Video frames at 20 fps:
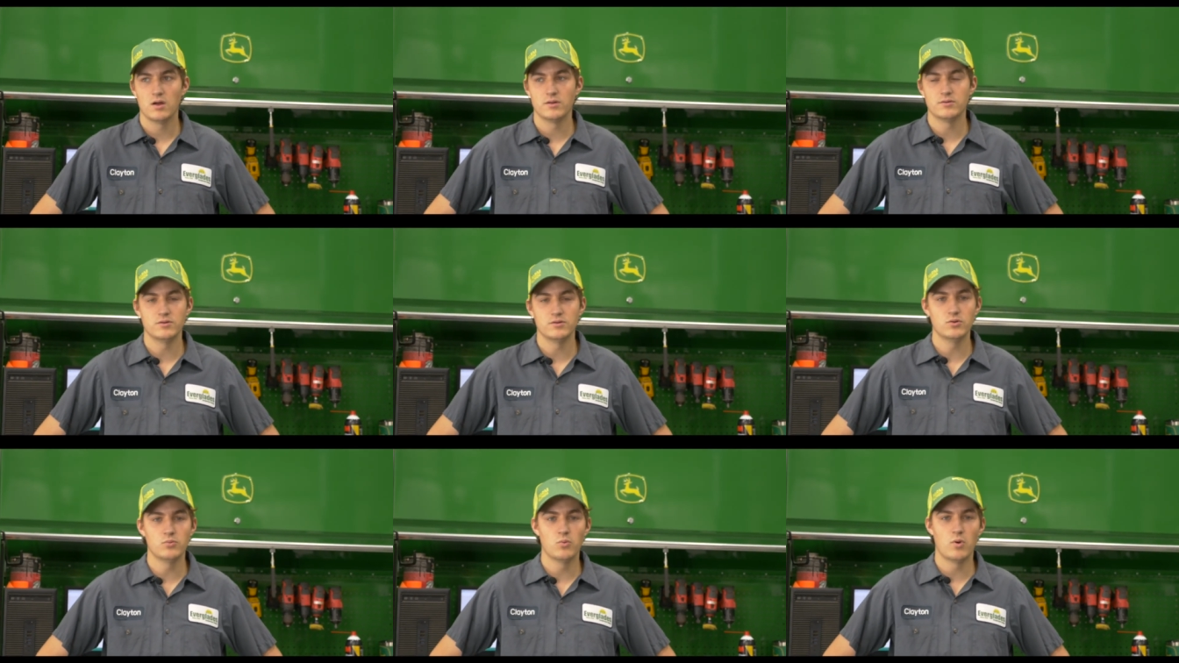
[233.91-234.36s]

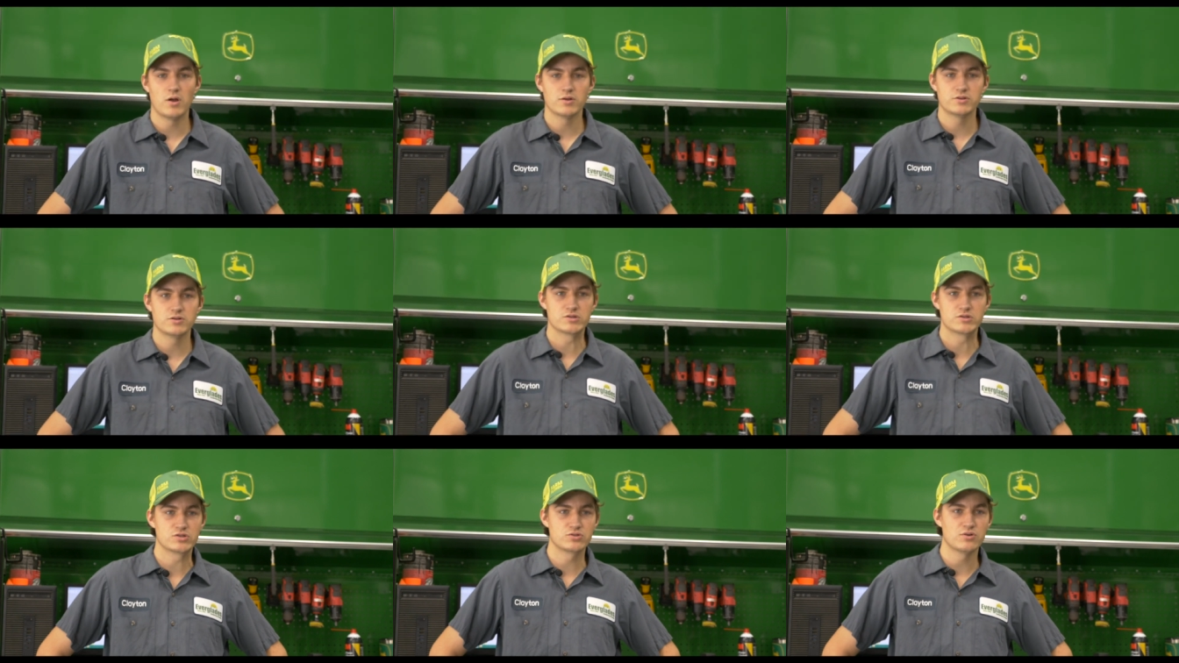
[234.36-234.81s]
new
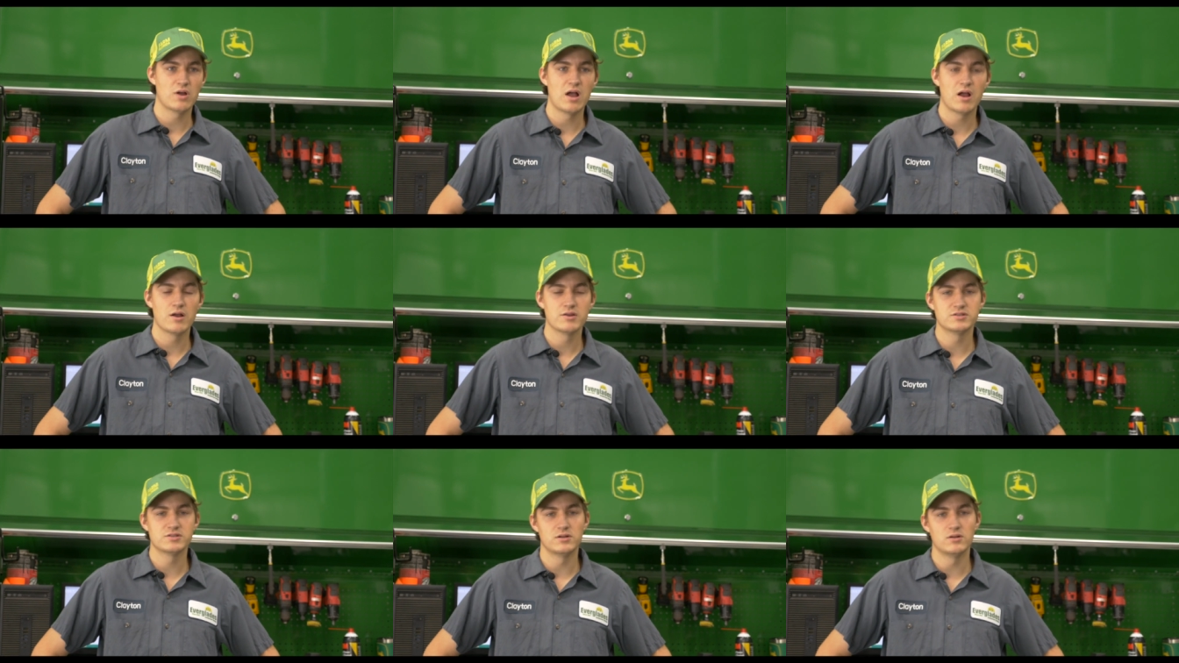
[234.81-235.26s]
washers and
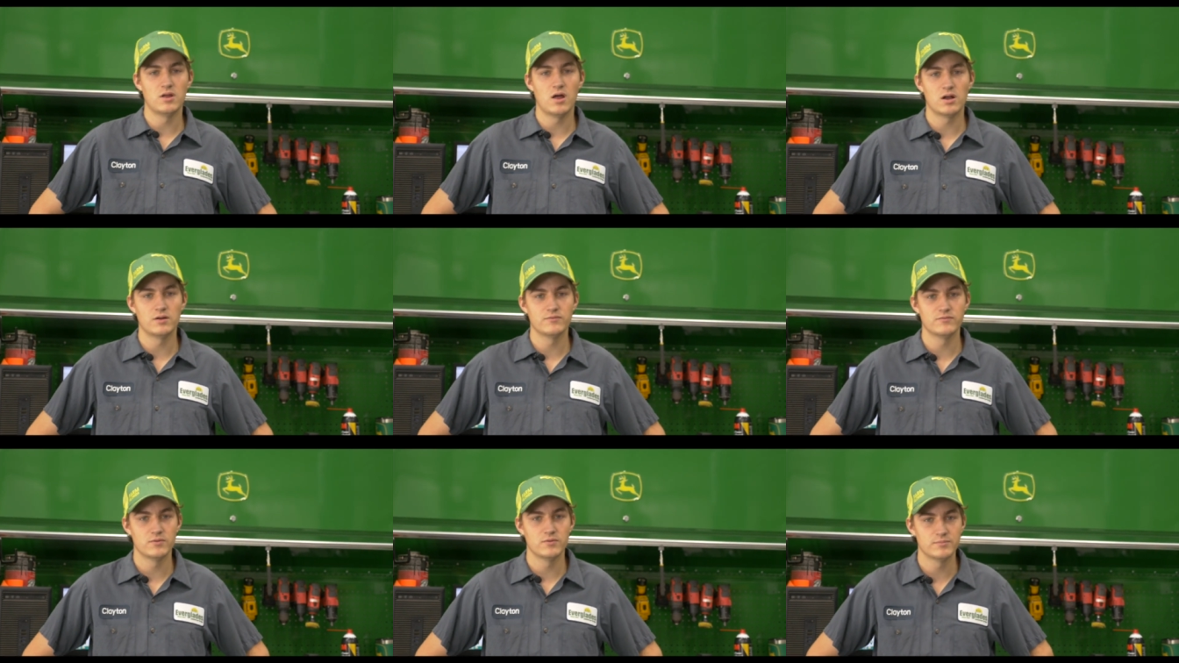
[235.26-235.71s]
dryers in a
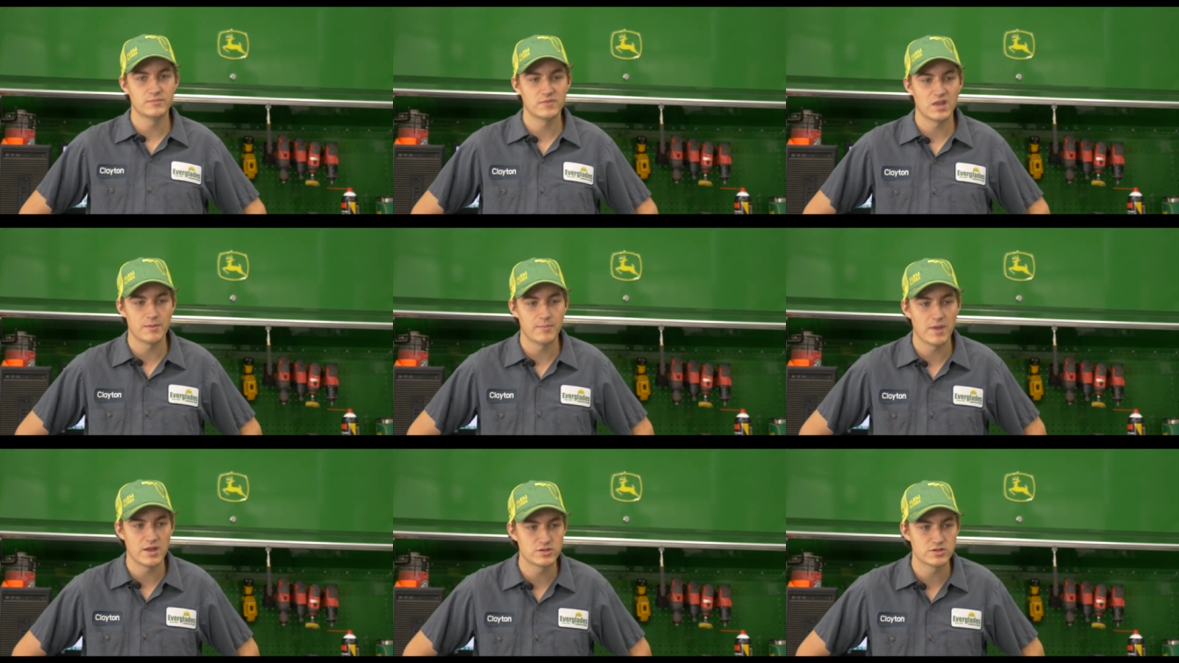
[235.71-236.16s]
lot of them.
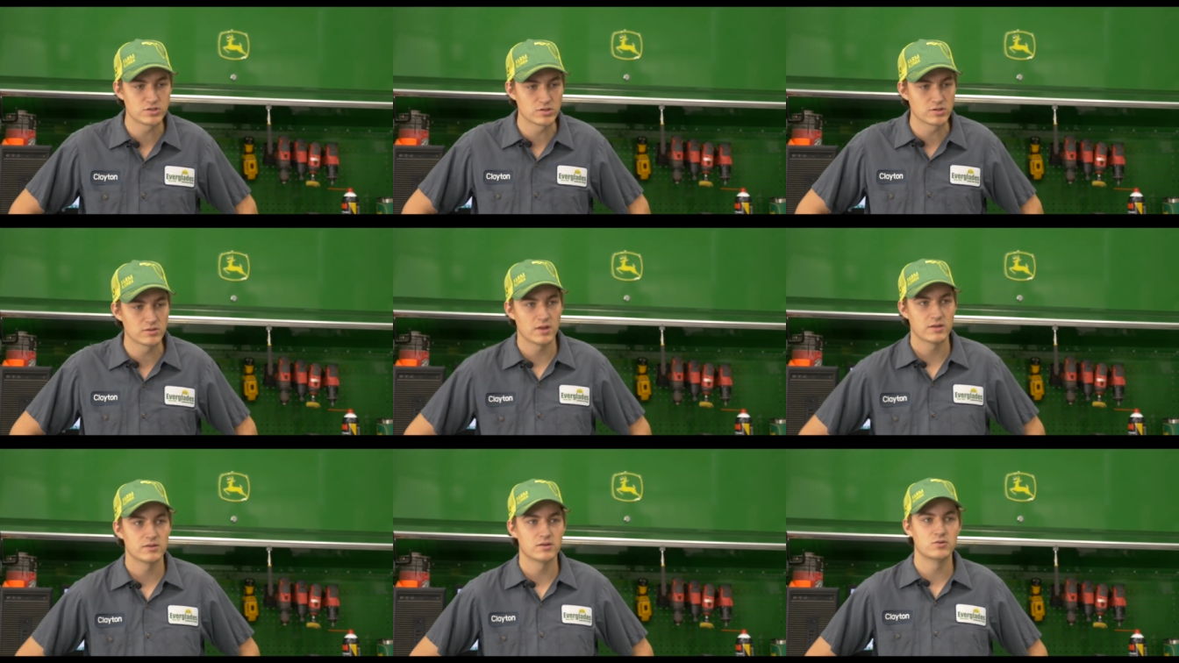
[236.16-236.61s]
They made
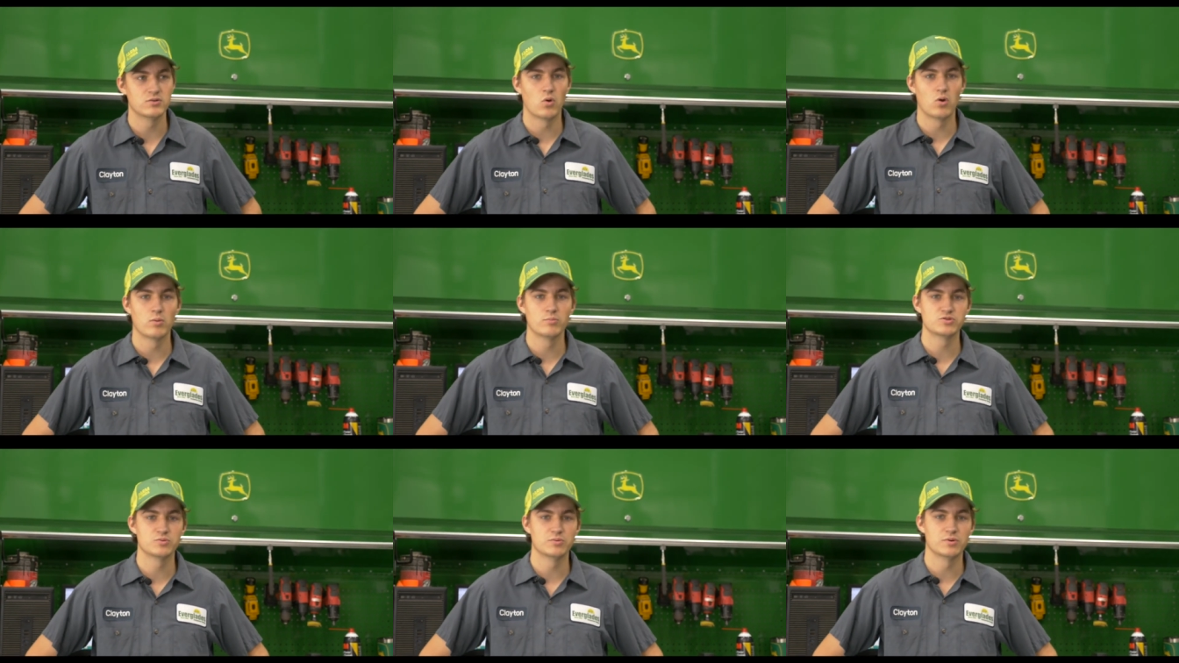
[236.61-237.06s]
sure that the
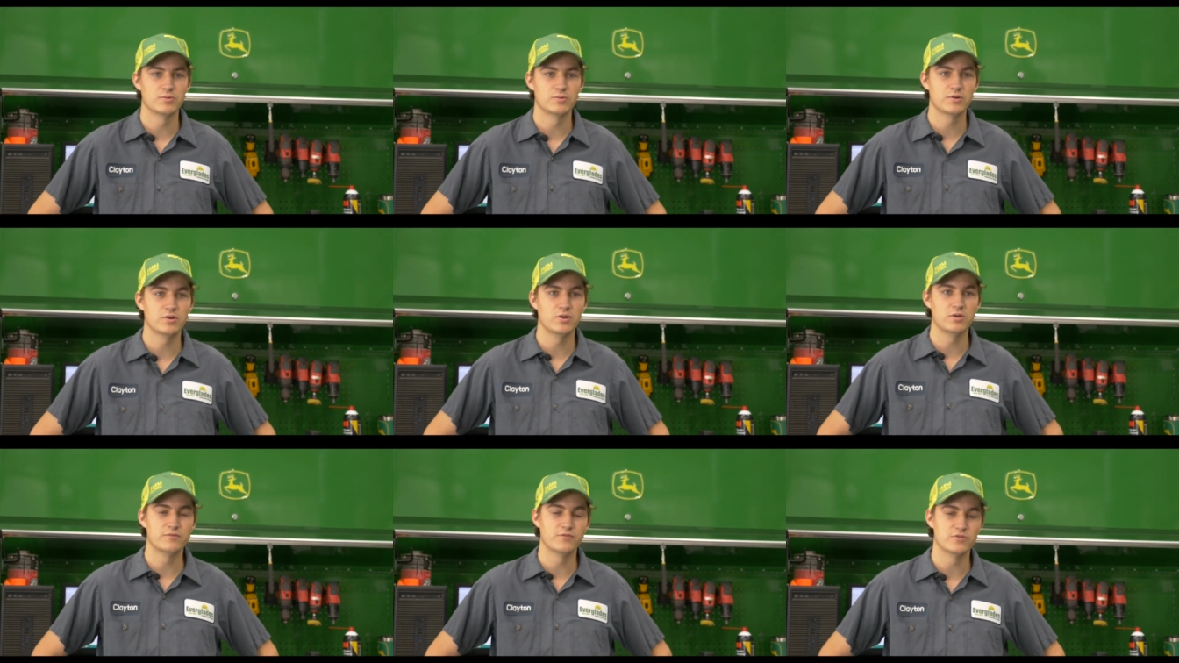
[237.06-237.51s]
dorms were
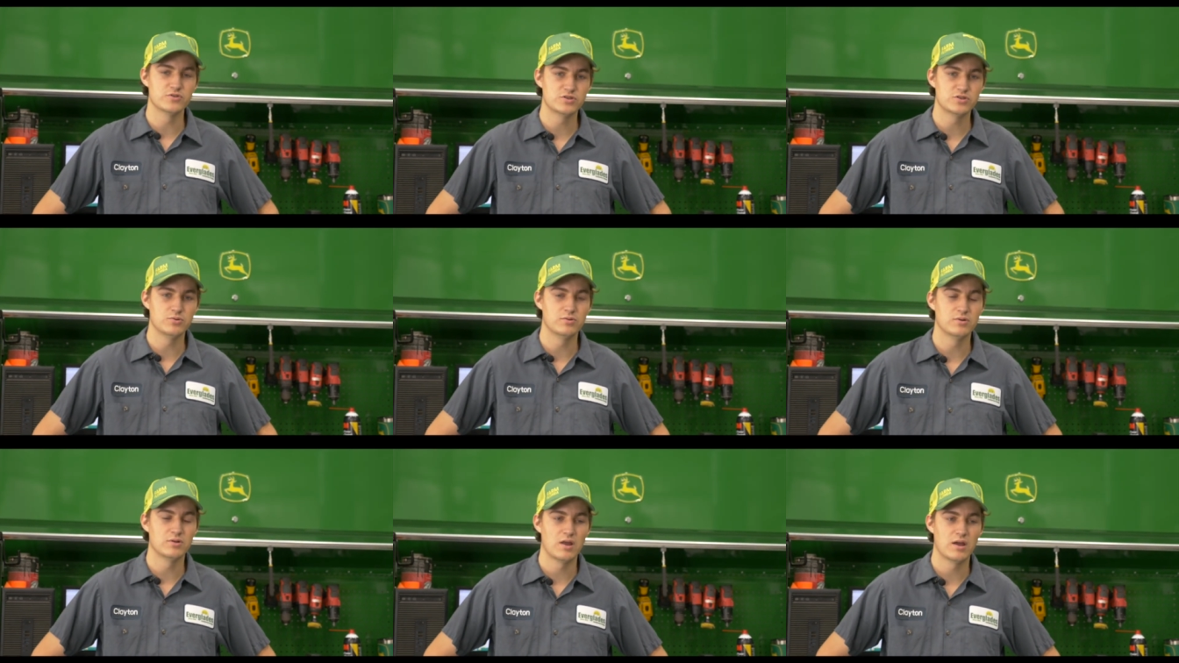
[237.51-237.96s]
good for
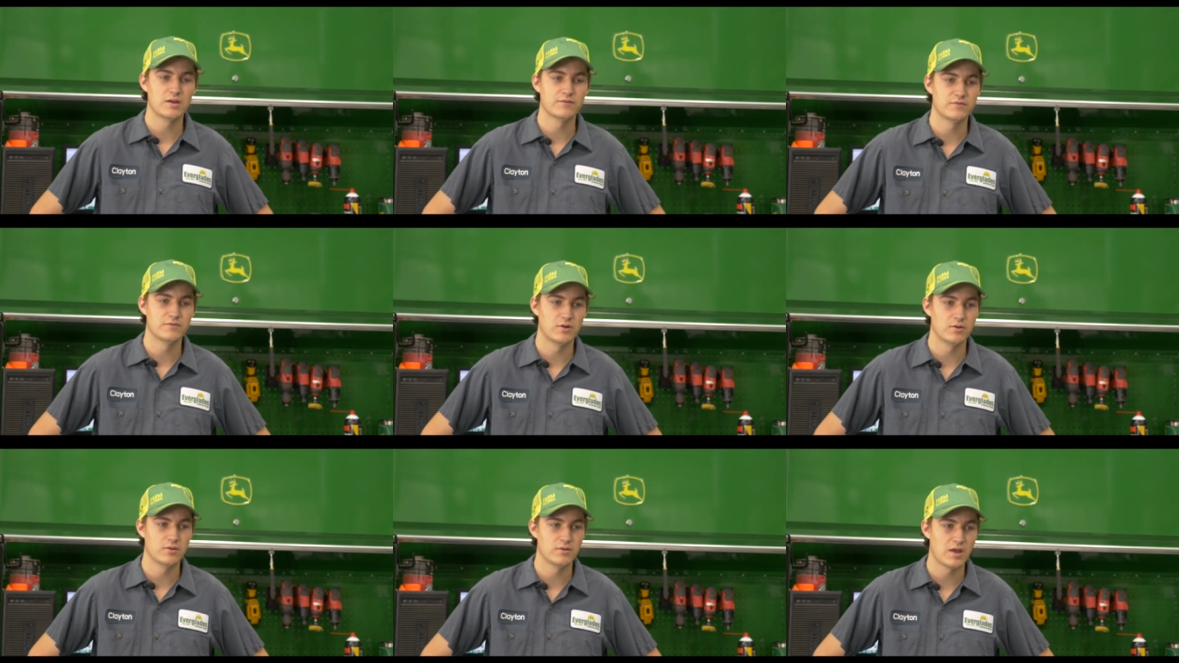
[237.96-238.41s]
student life
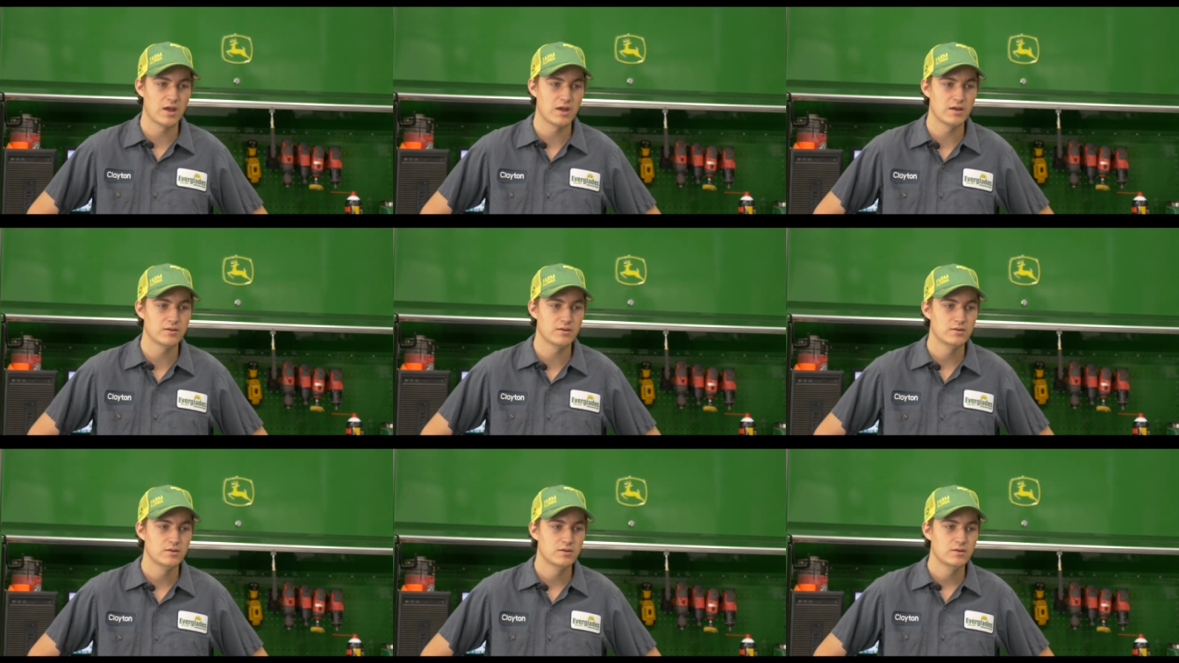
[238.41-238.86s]
and all
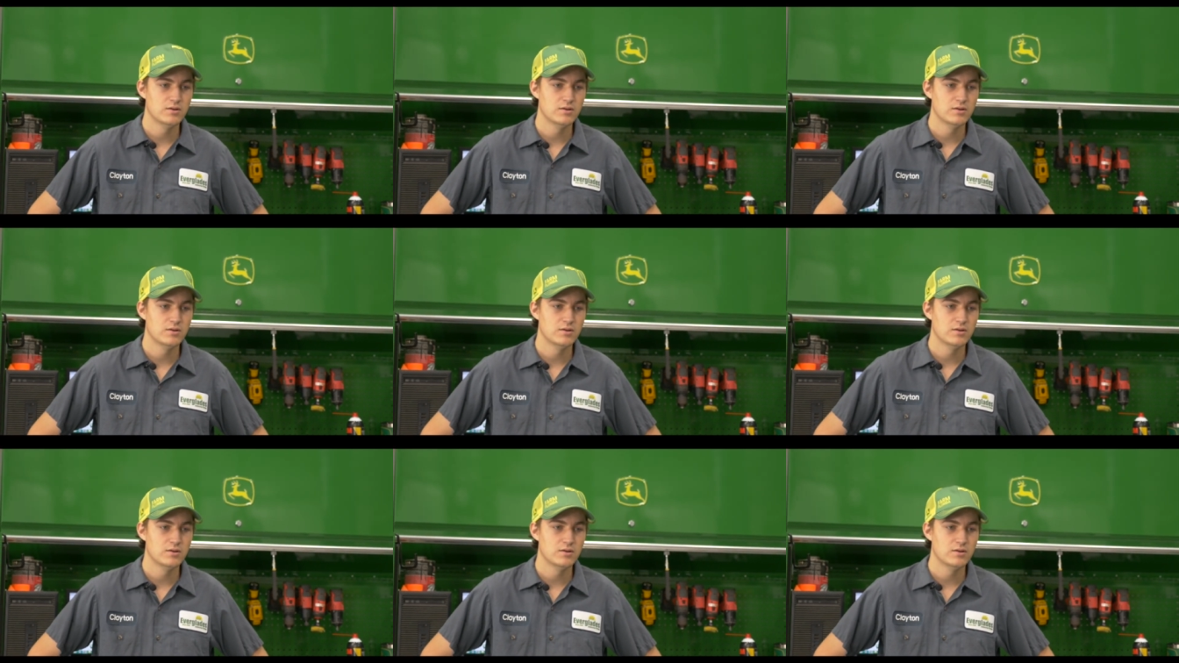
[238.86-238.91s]
that.